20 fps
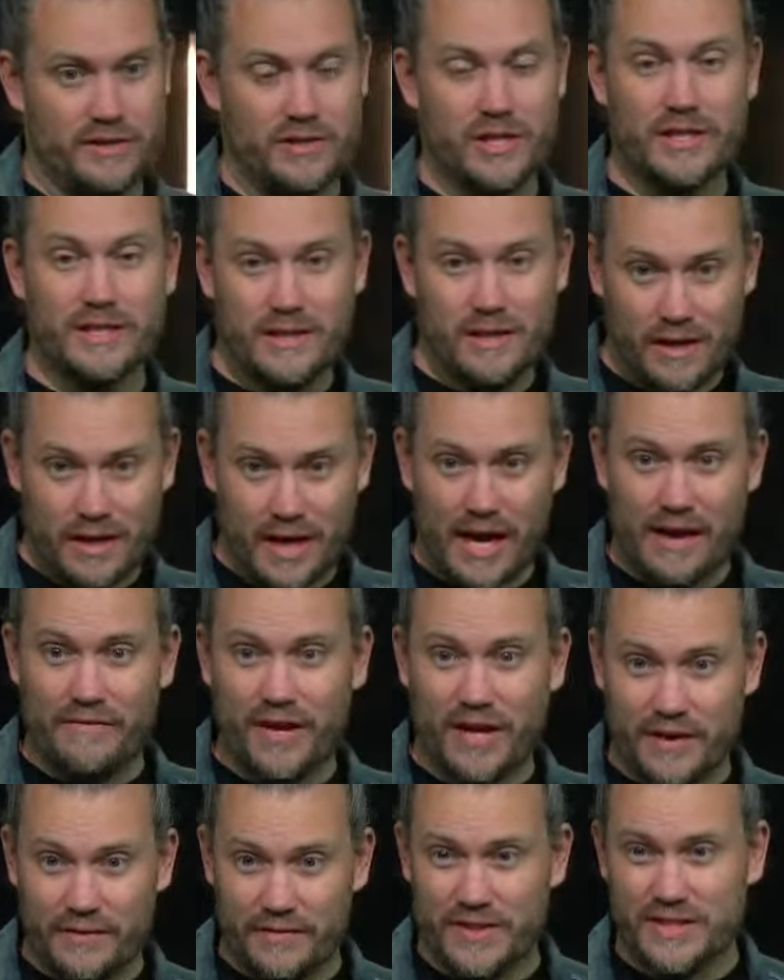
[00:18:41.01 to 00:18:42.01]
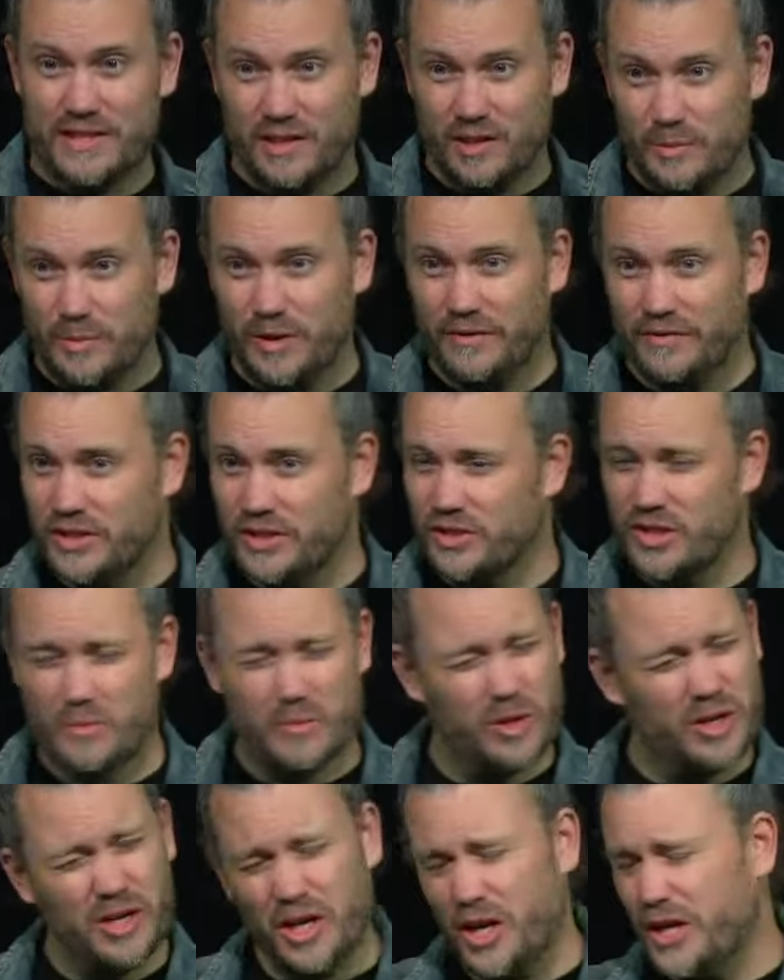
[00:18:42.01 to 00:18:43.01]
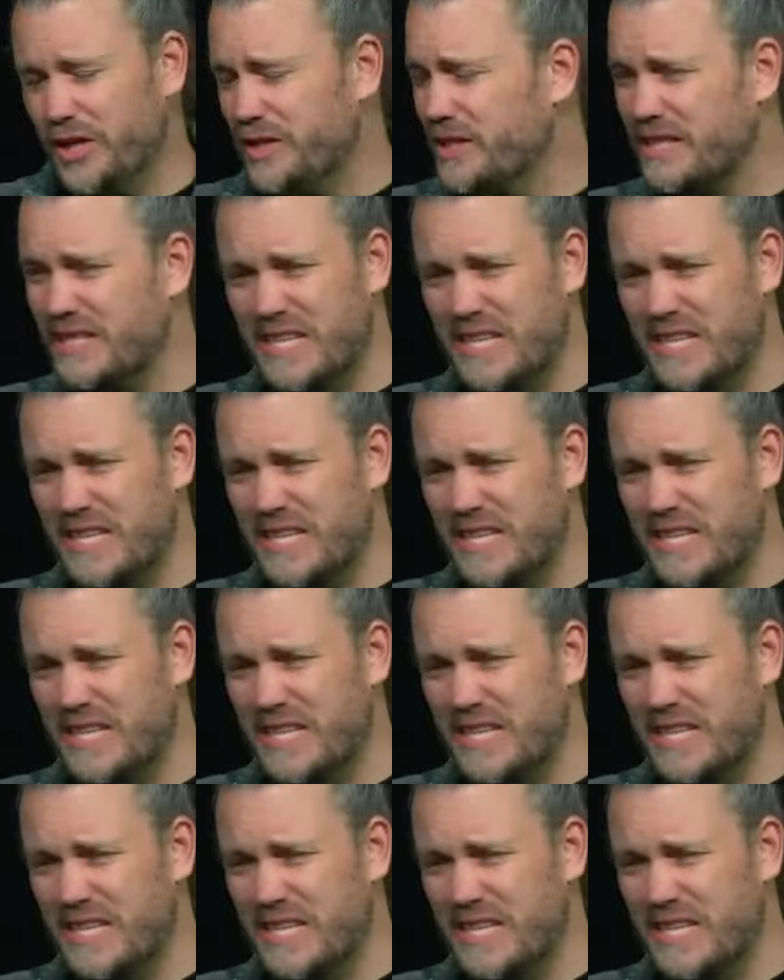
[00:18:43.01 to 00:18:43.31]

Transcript: So is it okay if I give us a little bit of history? I'm not going to go into